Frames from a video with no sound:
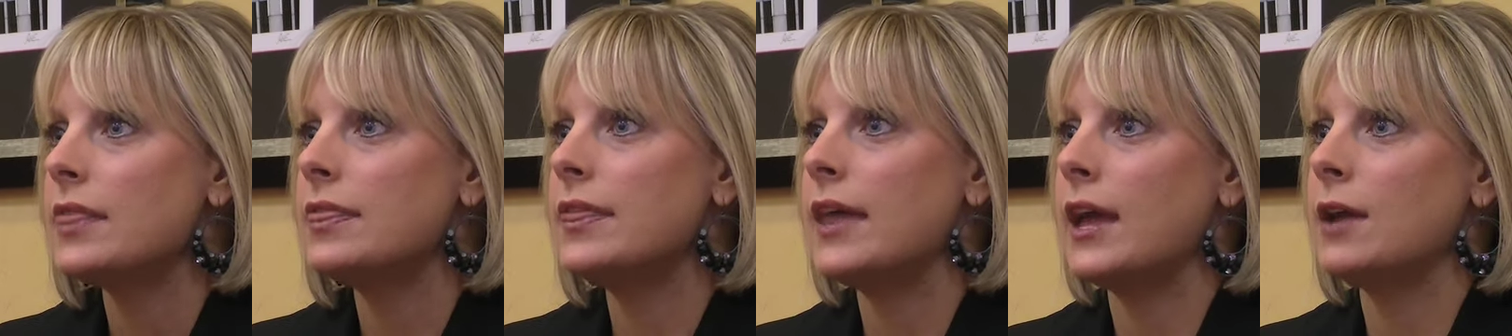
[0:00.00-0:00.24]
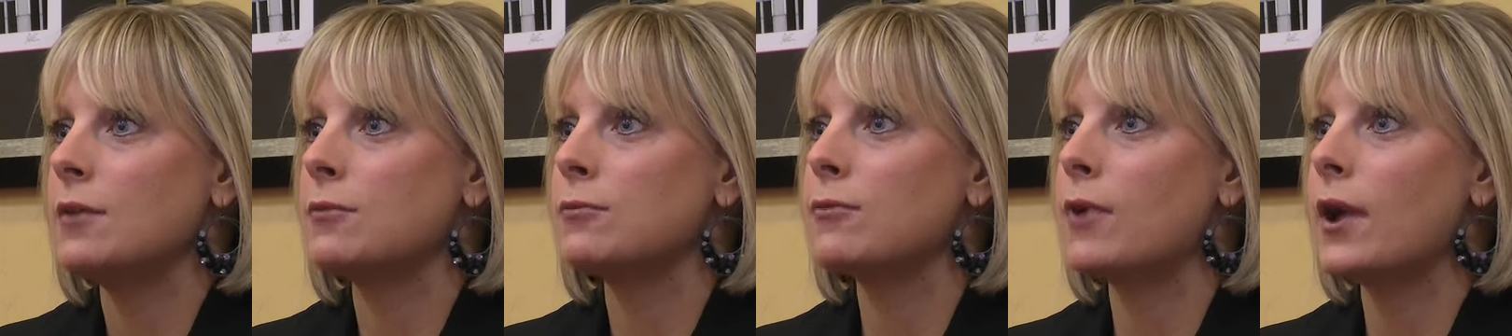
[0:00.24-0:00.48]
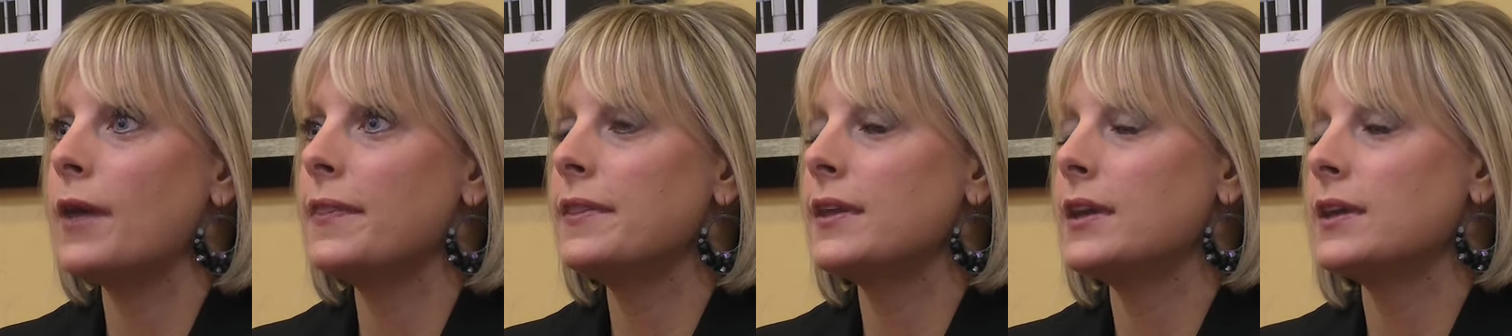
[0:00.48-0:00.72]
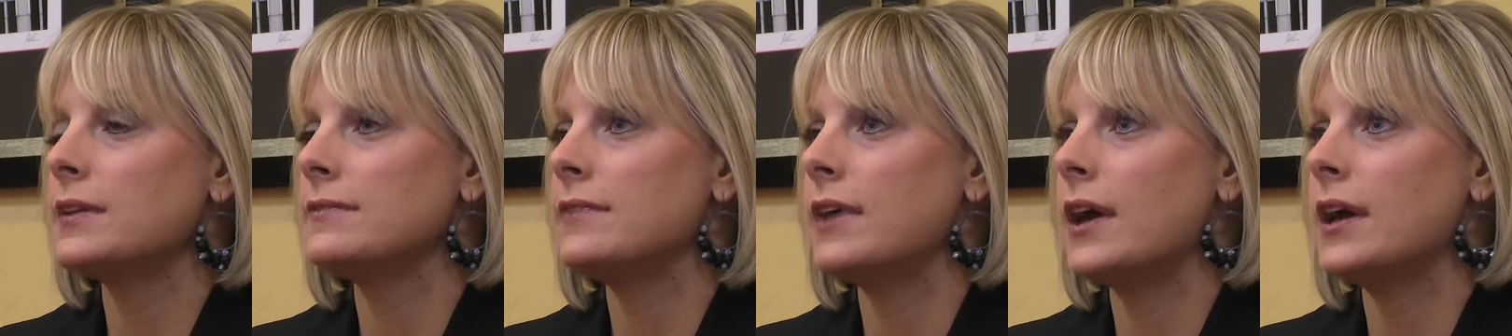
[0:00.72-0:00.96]
they run
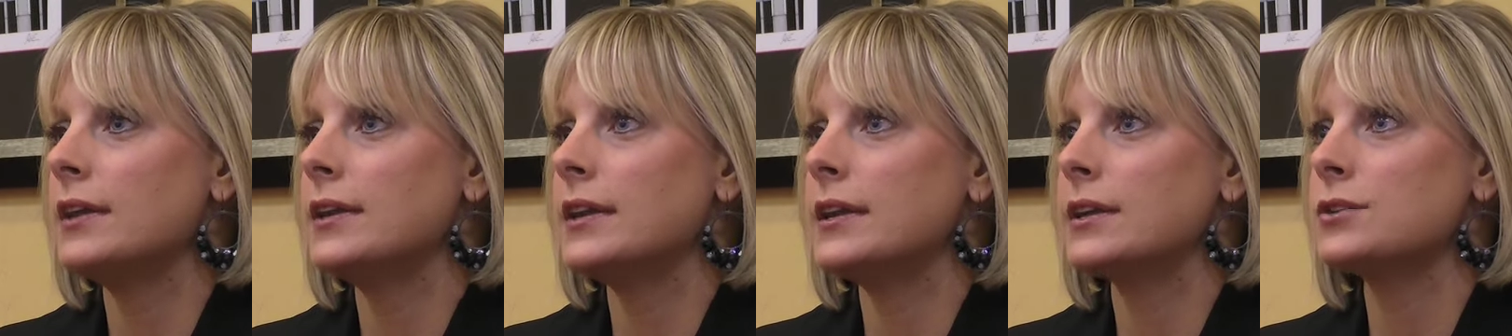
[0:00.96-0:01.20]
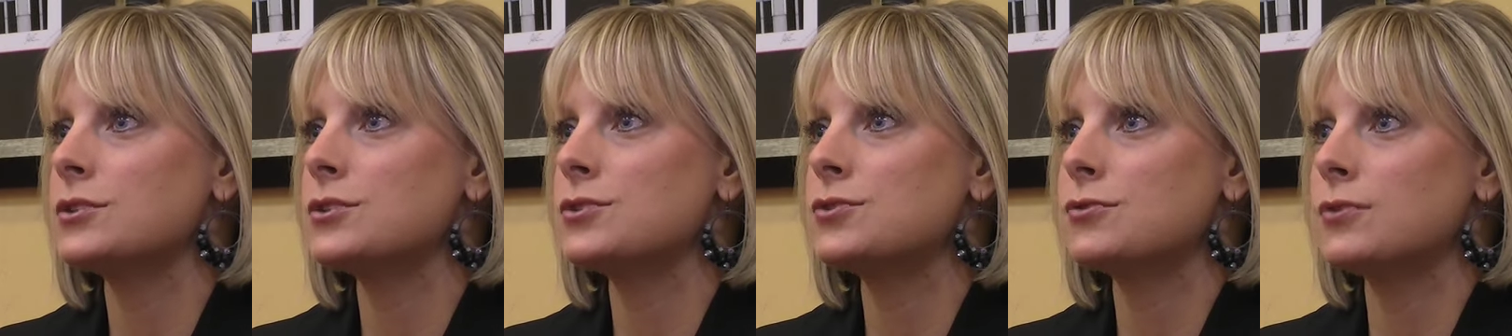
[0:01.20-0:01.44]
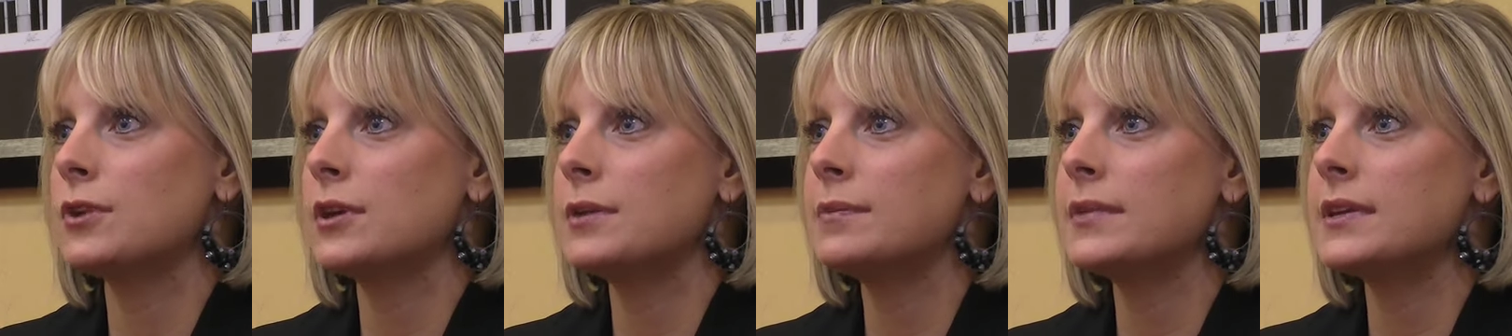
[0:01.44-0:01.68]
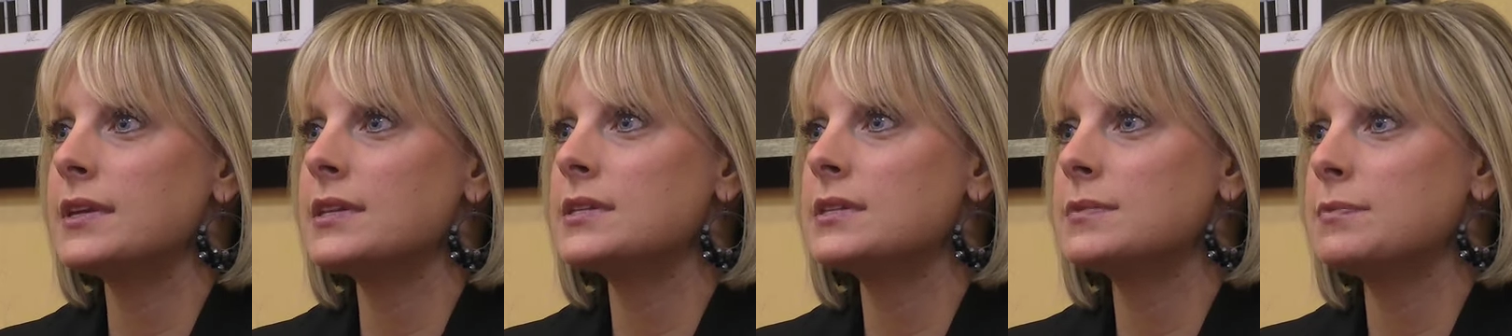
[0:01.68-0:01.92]
the event
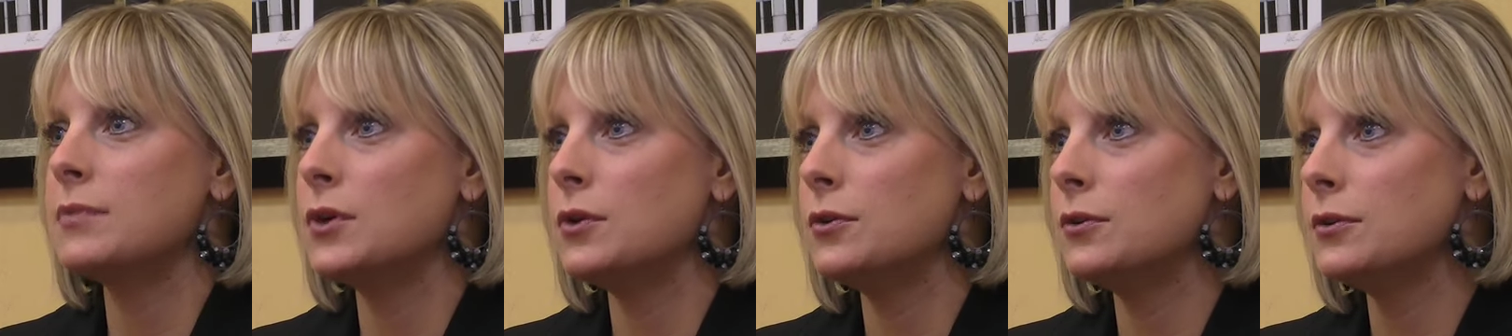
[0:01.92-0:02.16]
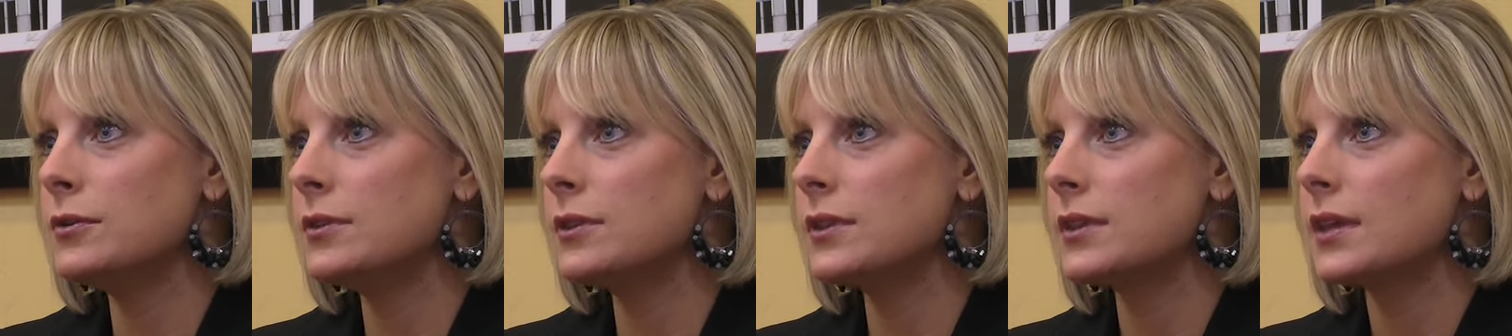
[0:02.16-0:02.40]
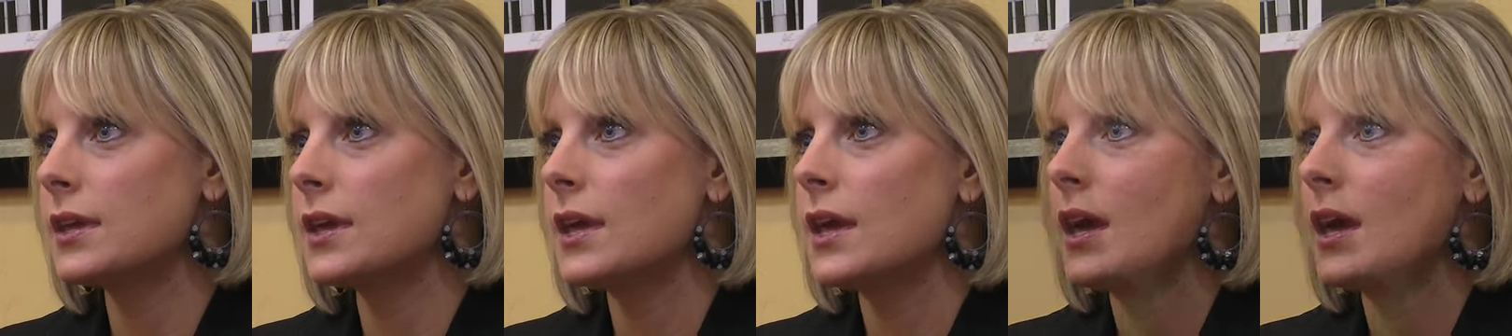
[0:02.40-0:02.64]
extremely smooth,